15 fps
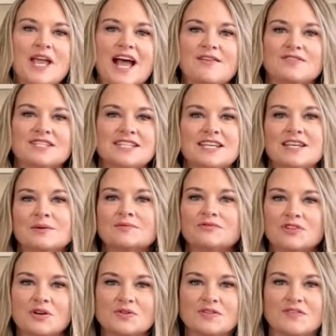have a TM
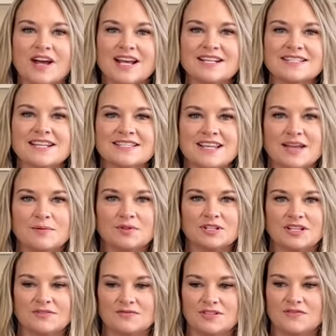flow device that's able to
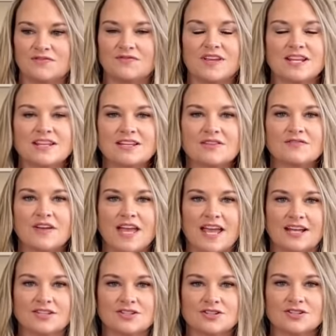give definitive
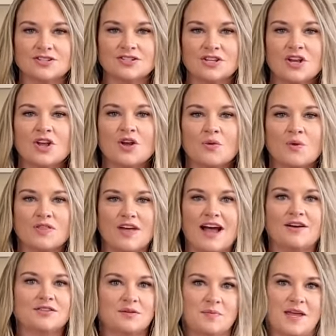answers
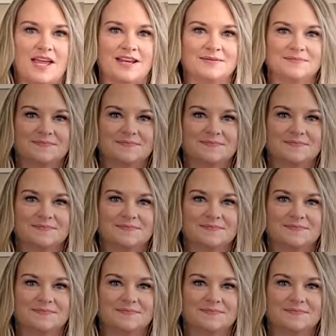without the pain.